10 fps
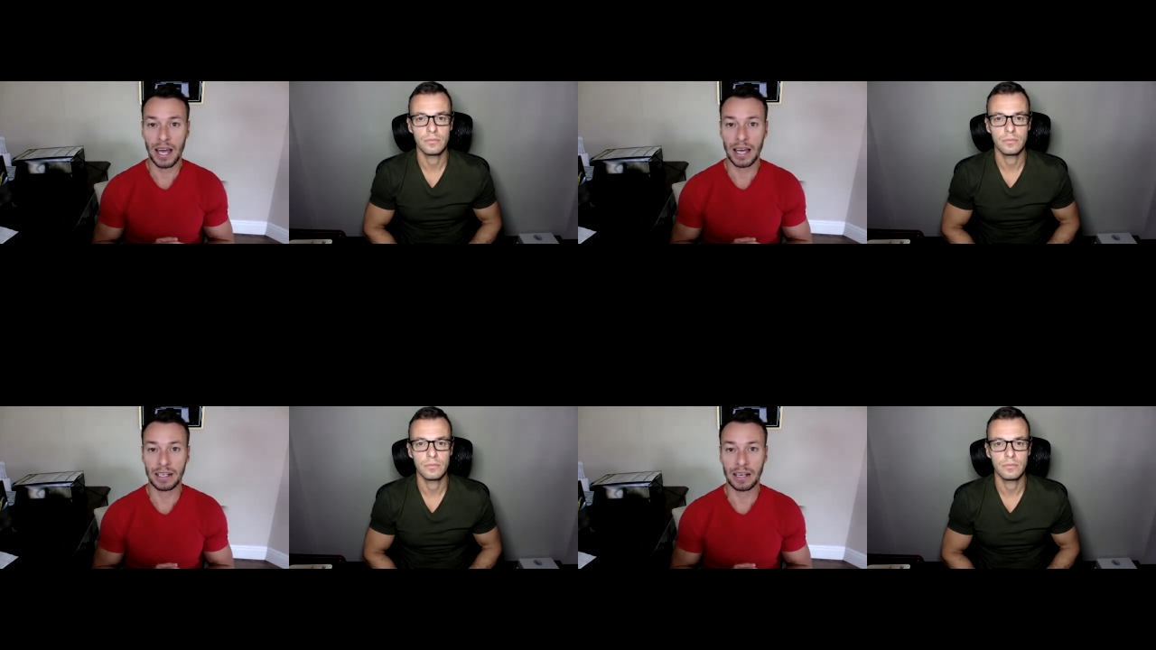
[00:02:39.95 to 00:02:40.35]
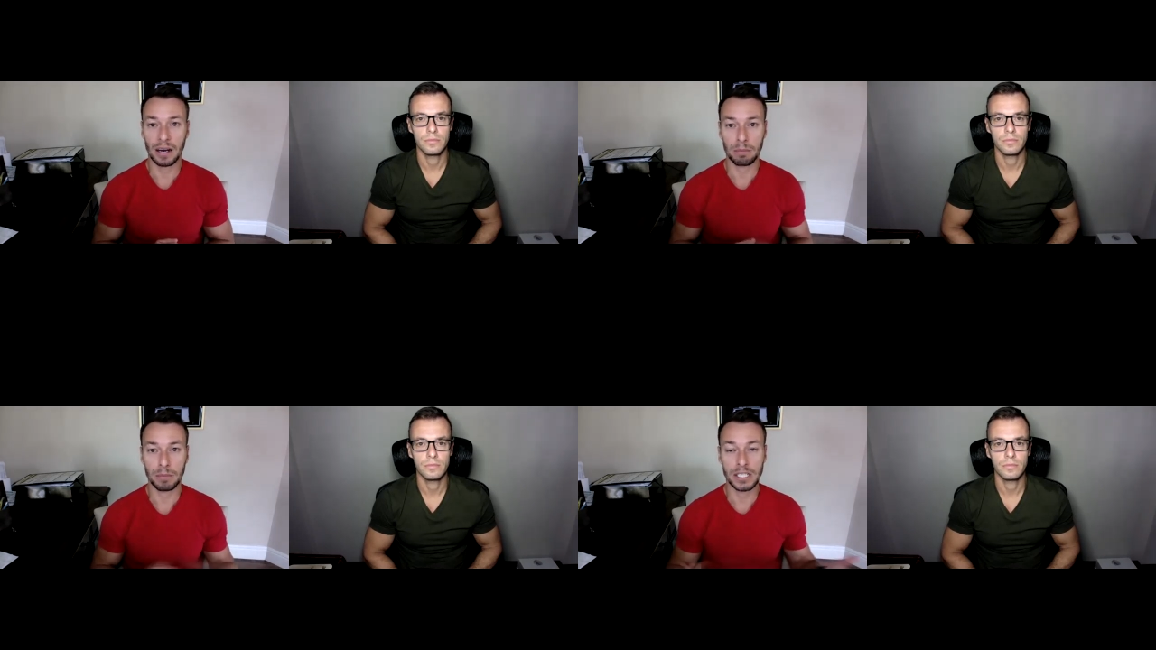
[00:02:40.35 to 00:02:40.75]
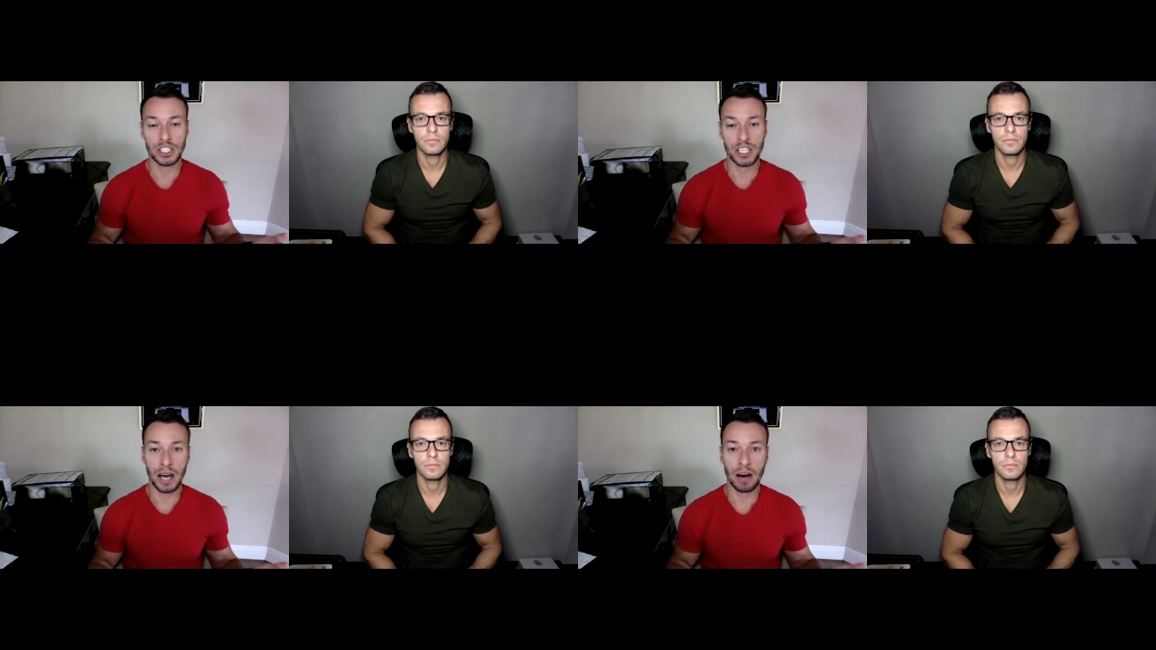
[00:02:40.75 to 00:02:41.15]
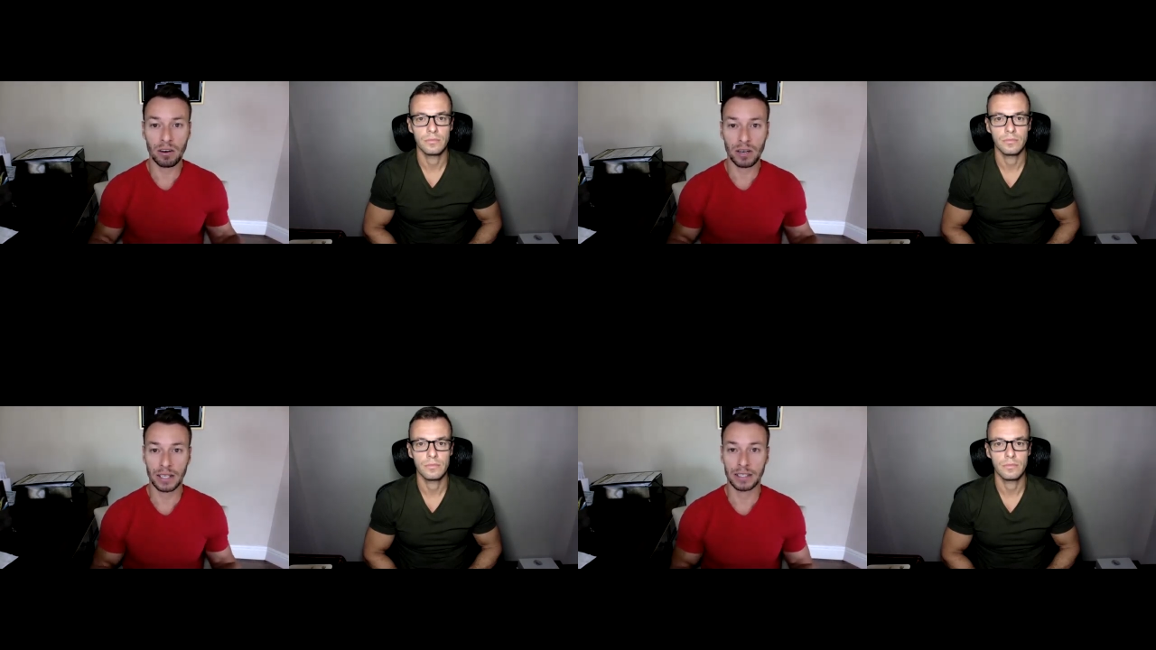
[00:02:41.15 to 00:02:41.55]
Speaker 1: And uh,
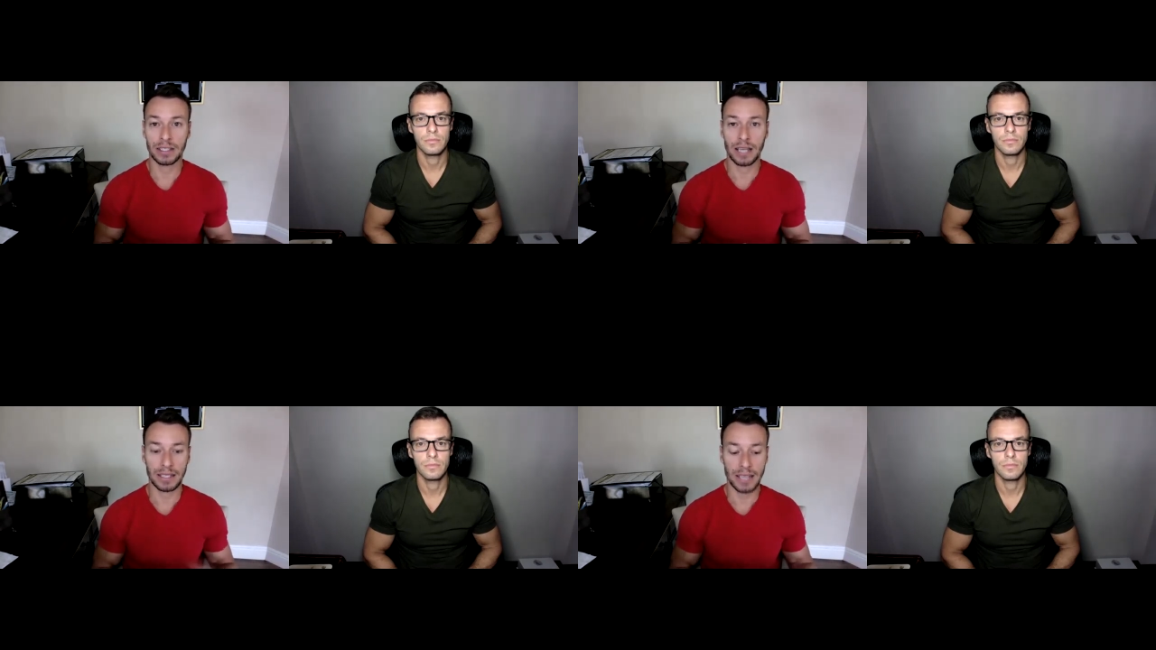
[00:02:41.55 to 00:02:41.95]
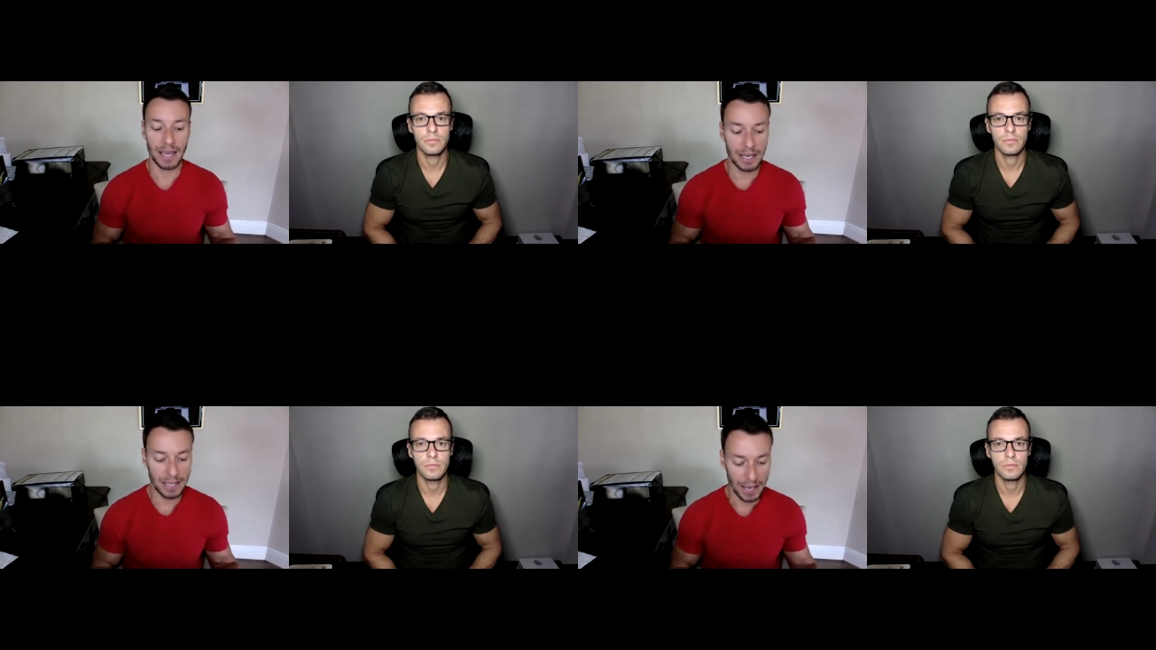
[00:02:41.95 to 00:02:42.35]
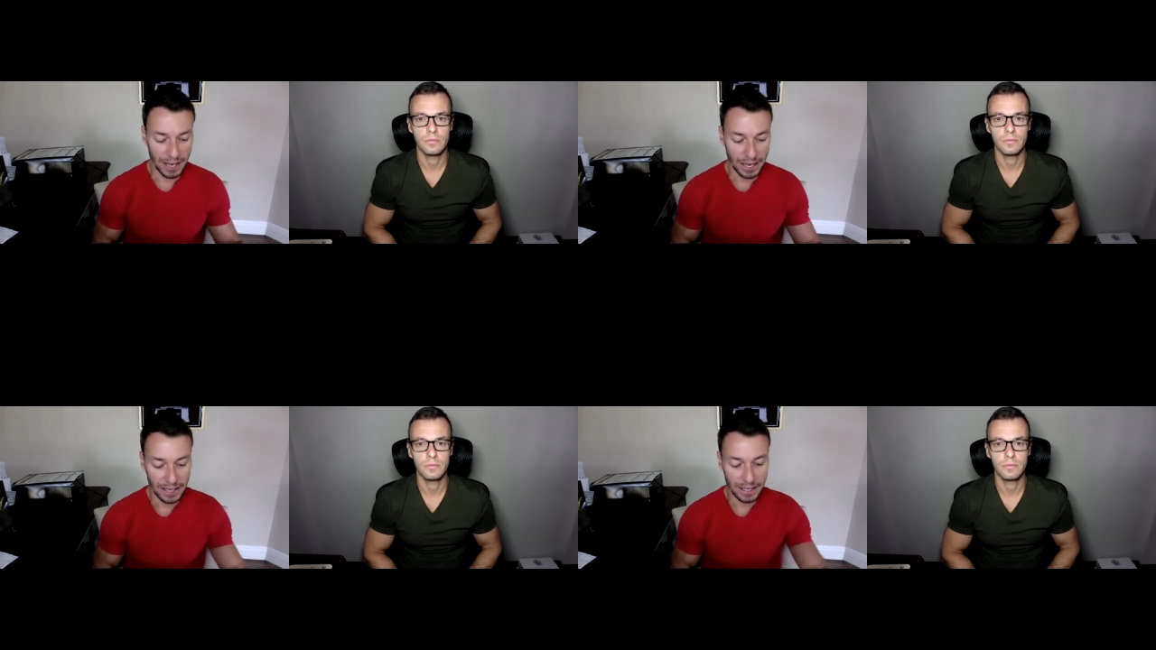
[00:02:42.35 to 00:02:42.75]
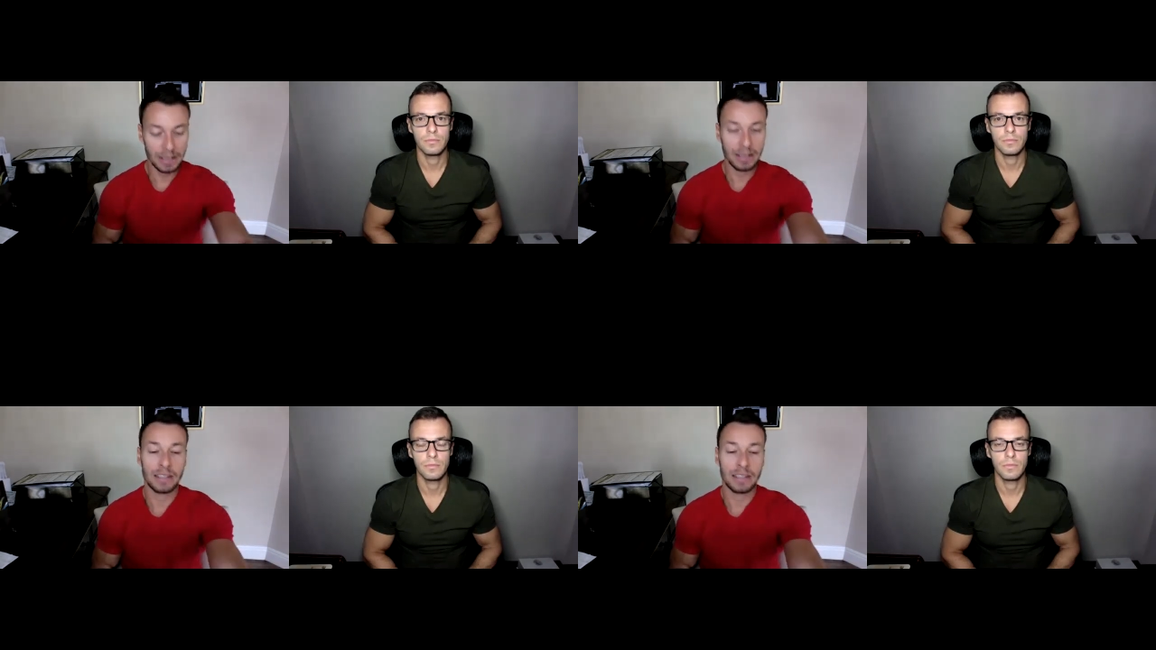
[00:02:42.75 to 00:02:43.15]
Michelle and, and Katie Ann,